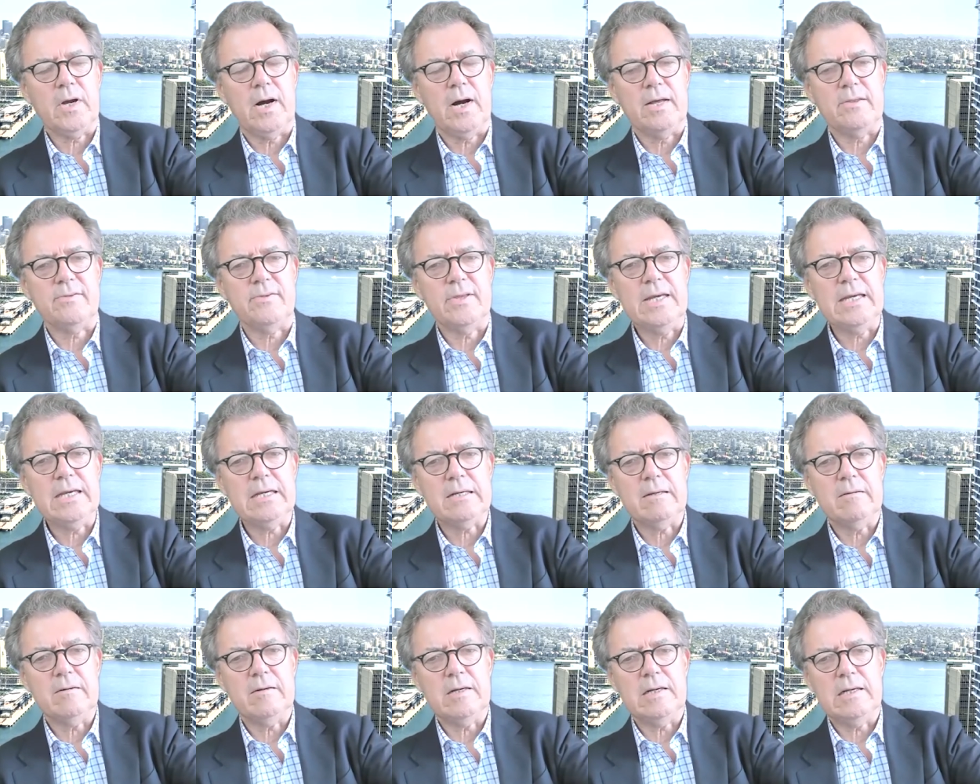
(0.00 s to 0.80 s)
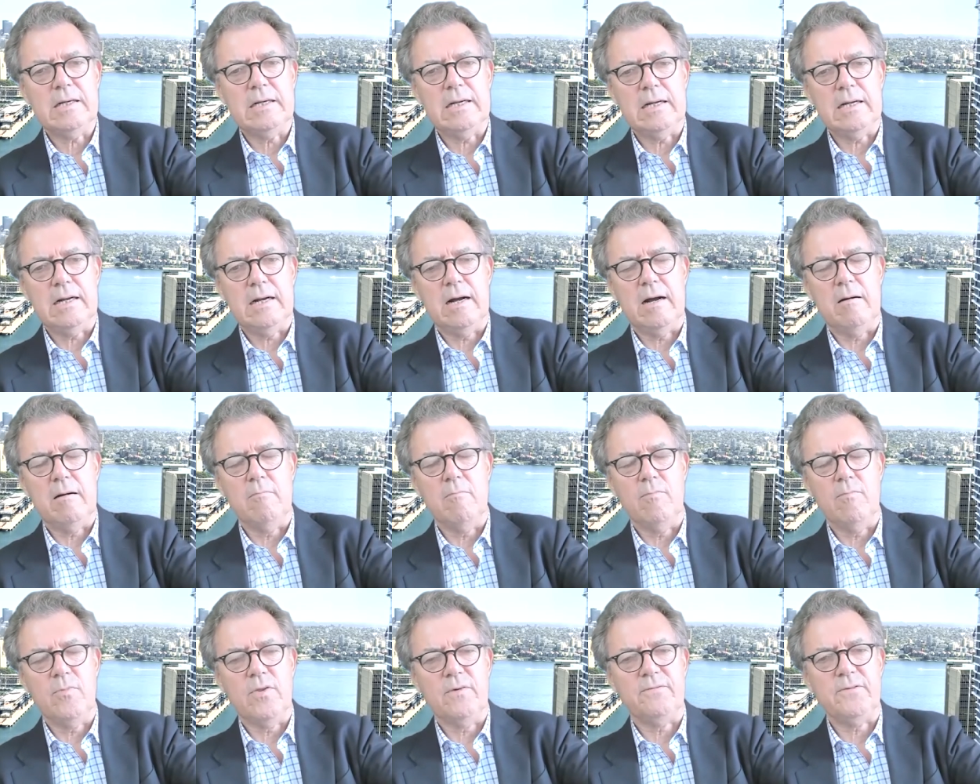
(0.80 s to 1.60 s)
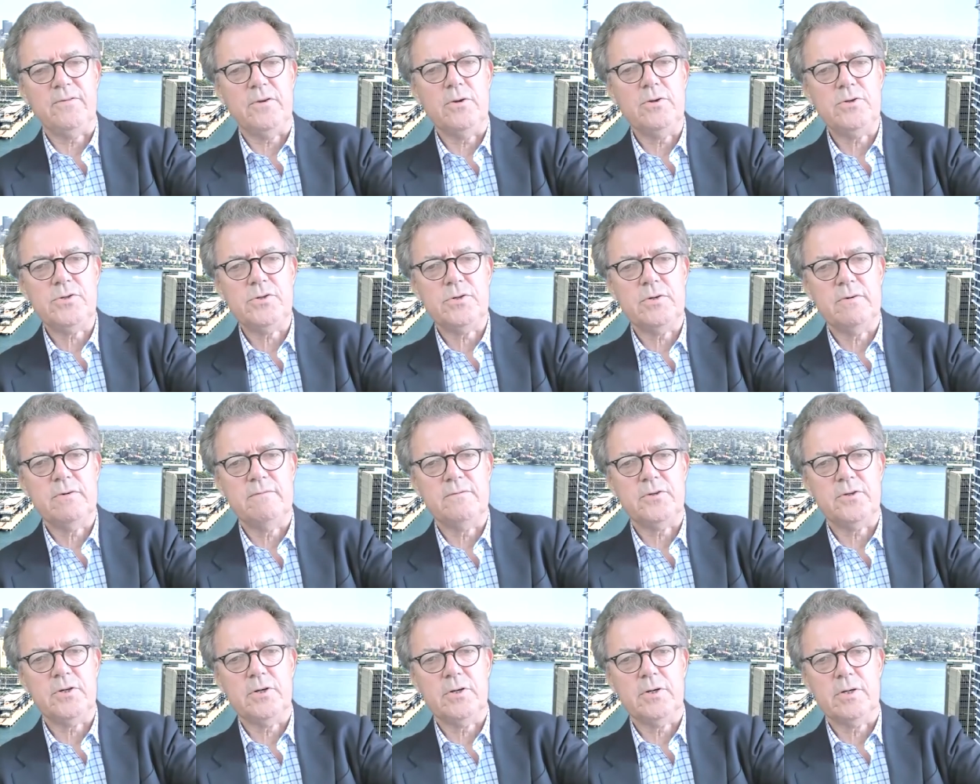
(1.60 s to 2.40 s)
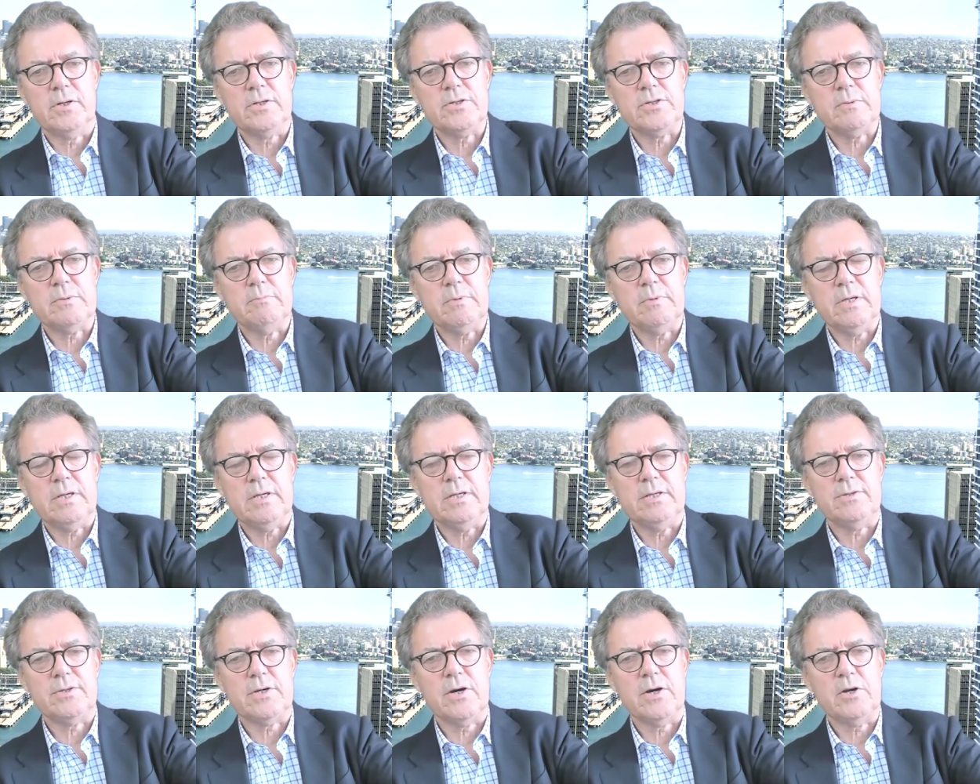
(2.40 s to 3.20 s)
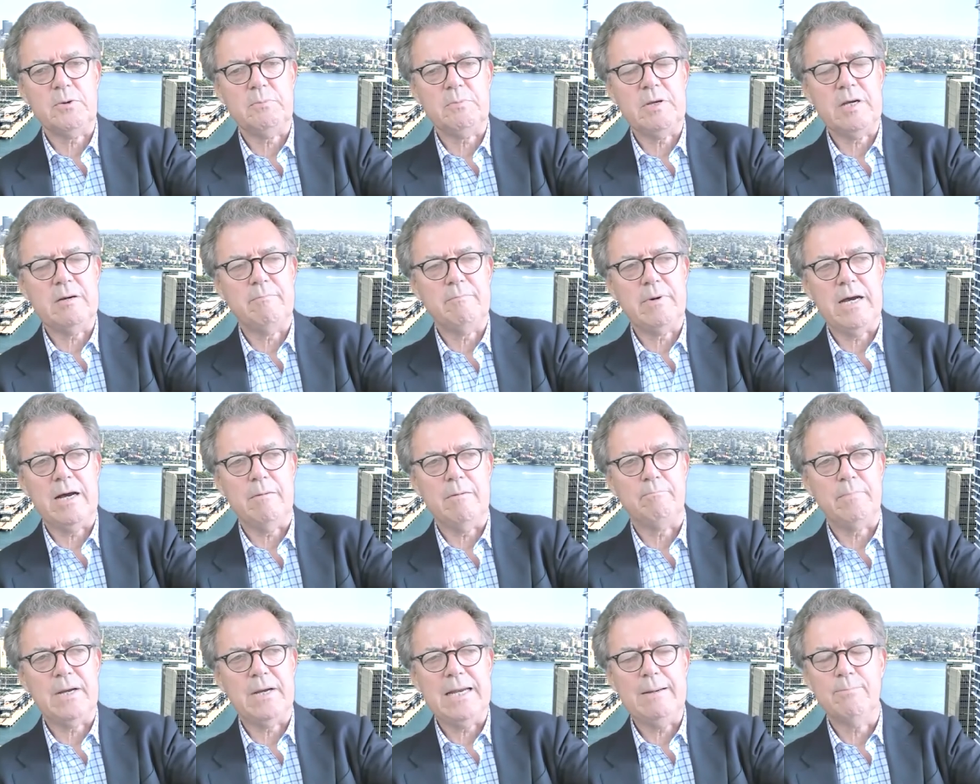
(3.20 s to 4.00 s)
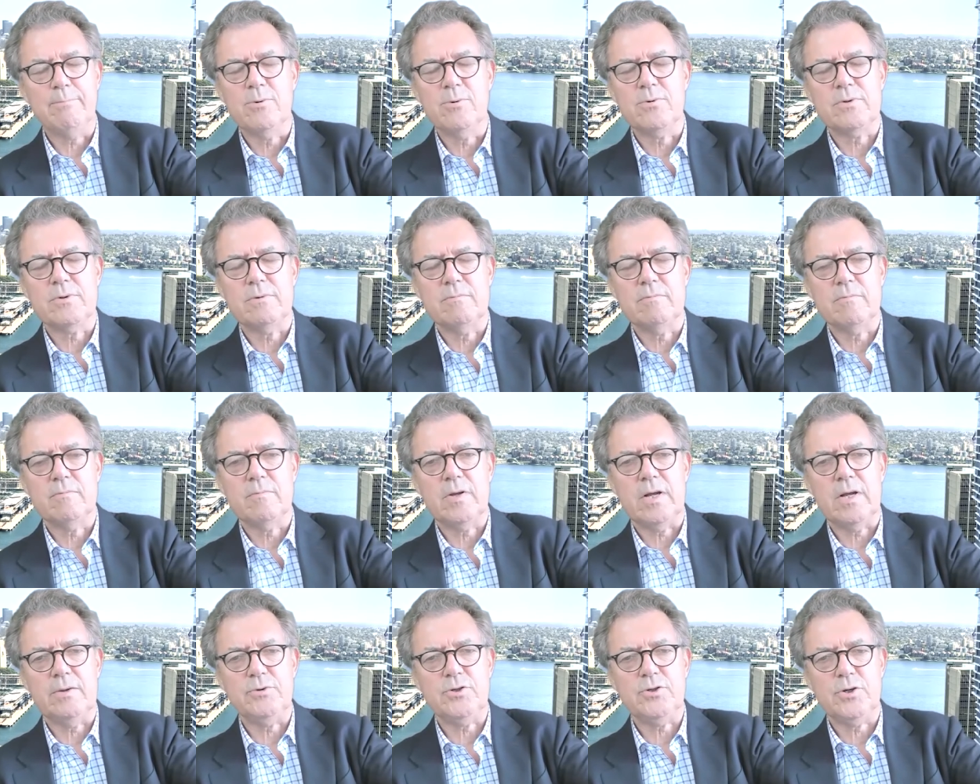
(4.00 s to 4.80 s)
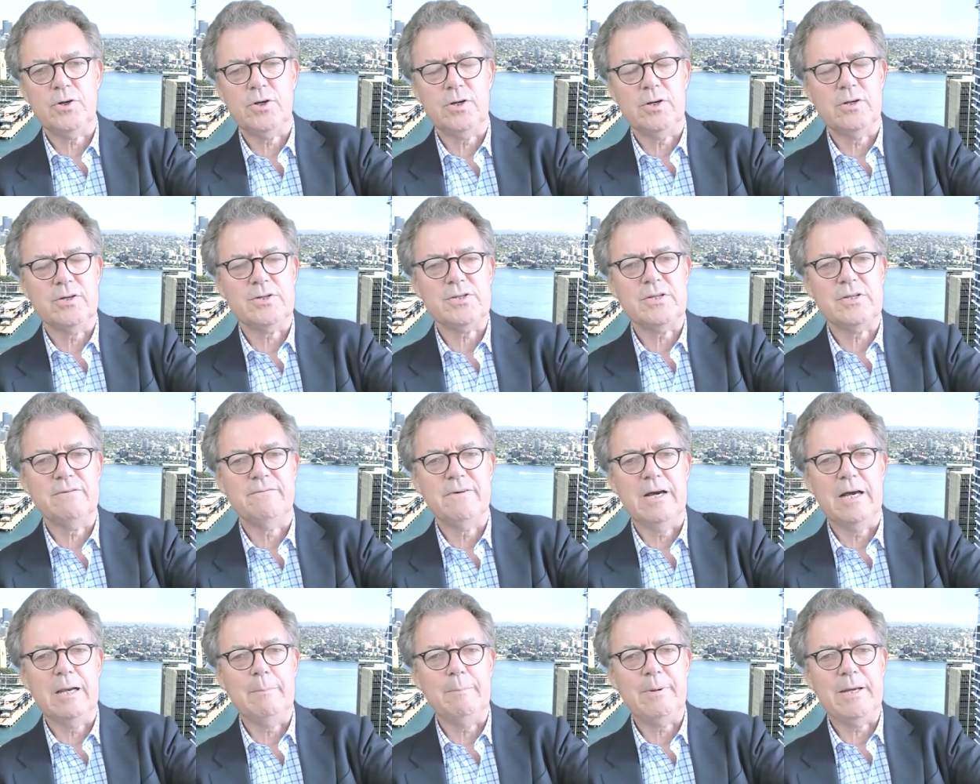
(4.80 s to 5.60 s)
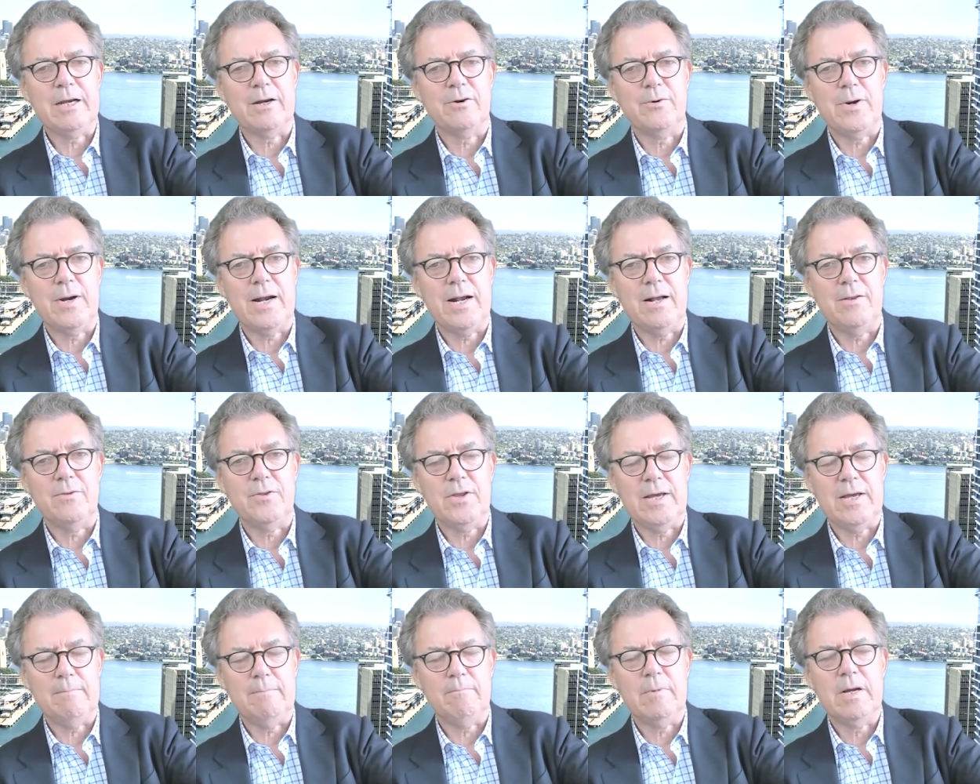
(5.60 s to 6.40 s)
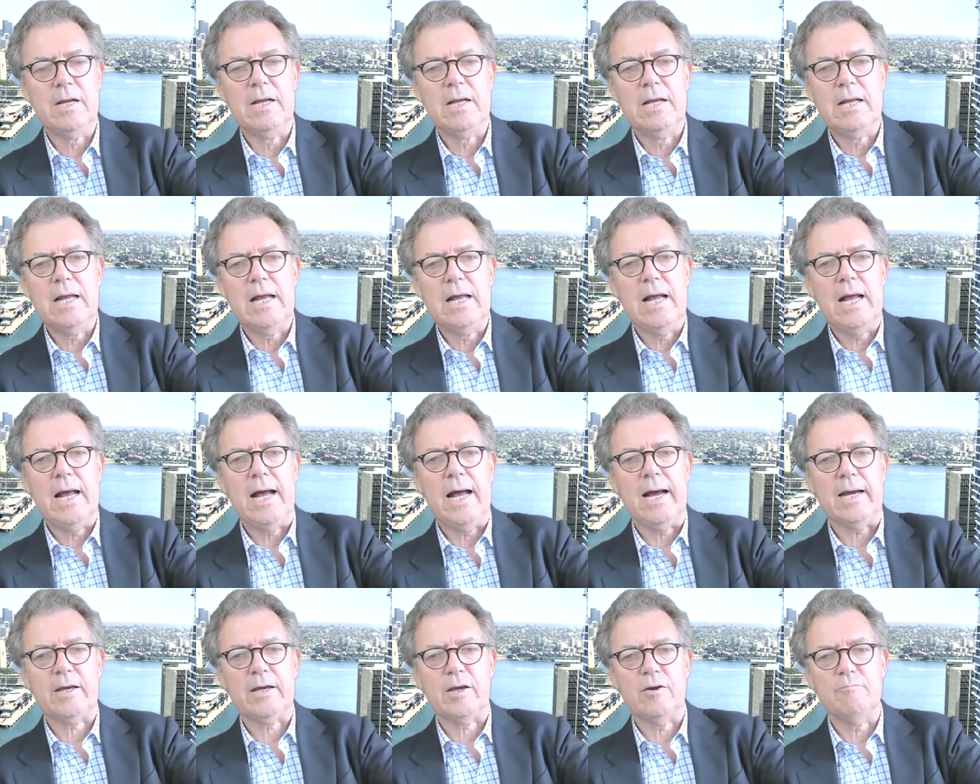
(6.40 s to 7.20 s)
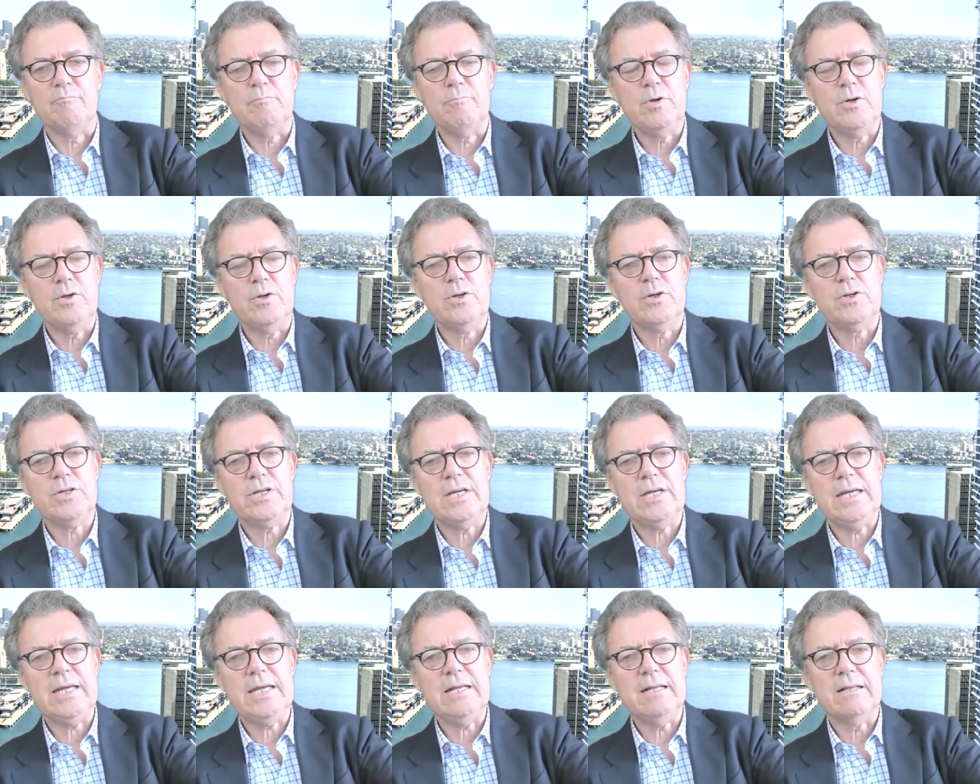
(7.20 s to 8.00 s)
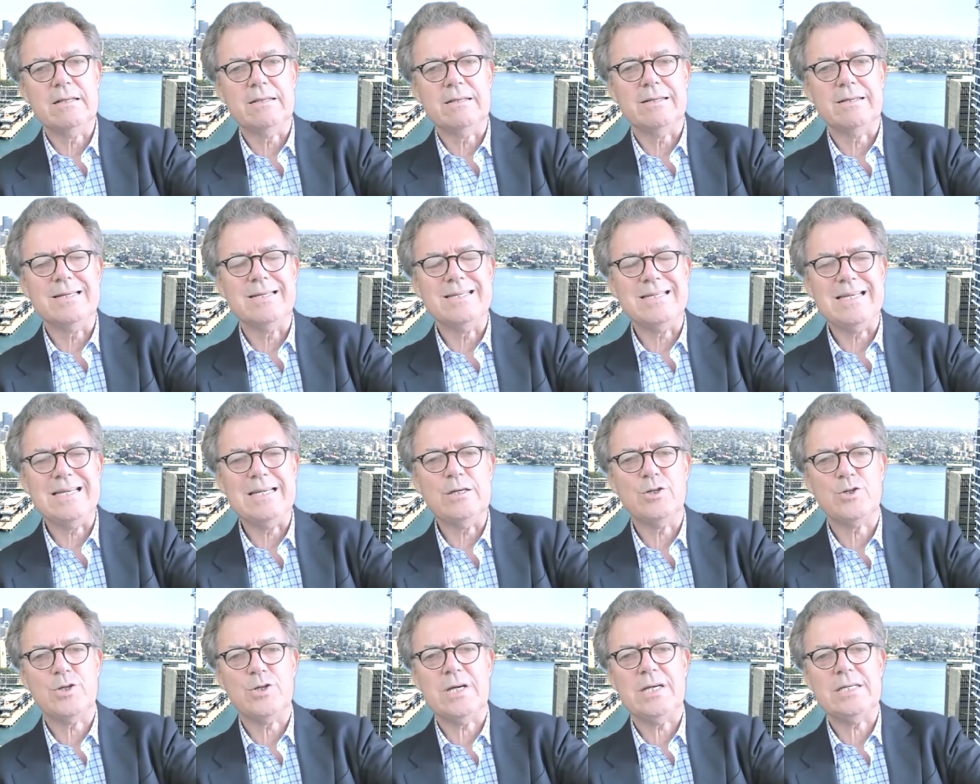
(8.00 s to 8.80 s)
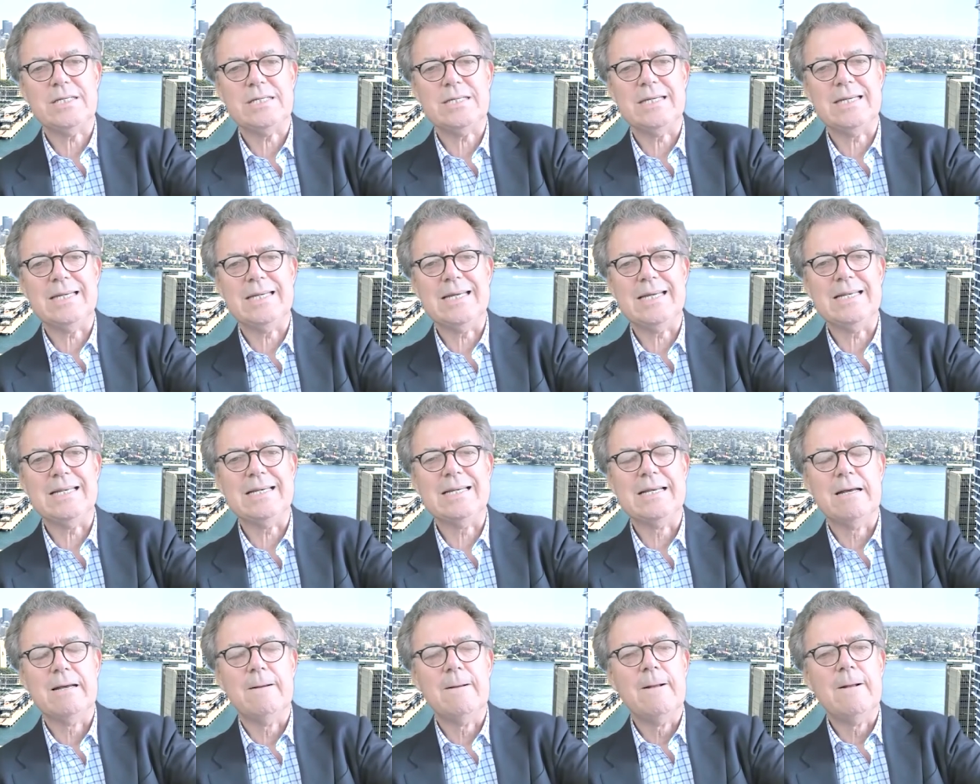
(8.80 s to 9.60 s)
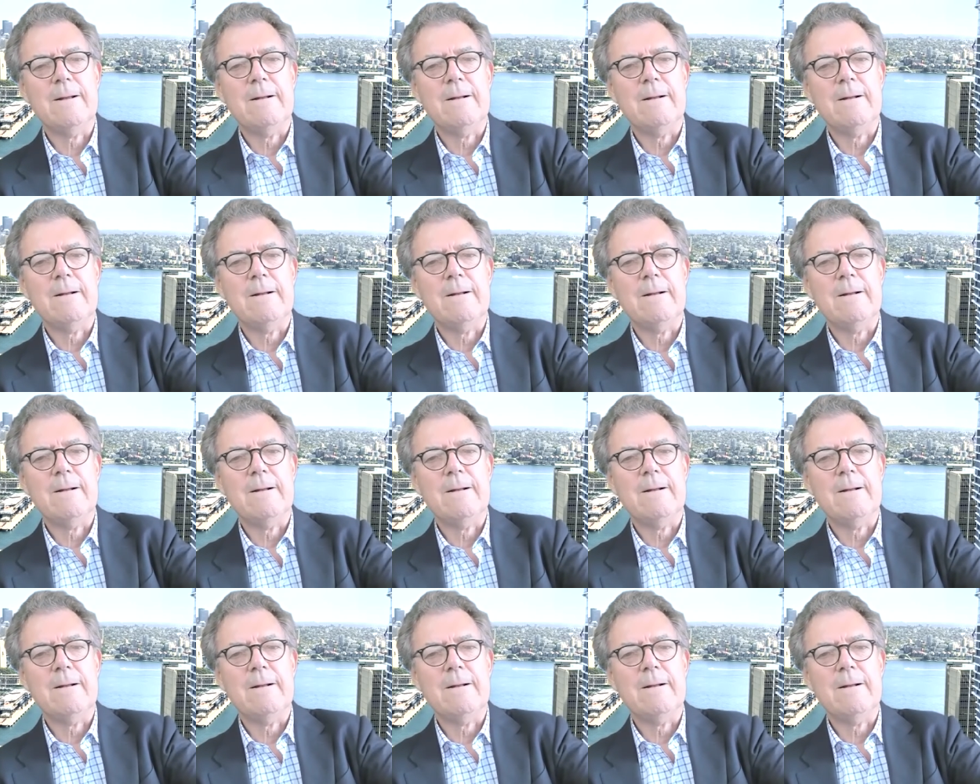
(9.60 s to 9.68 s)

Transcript: I think um, the future of journalism is going to be about people, a uh, journalist developing around them a community that is interested in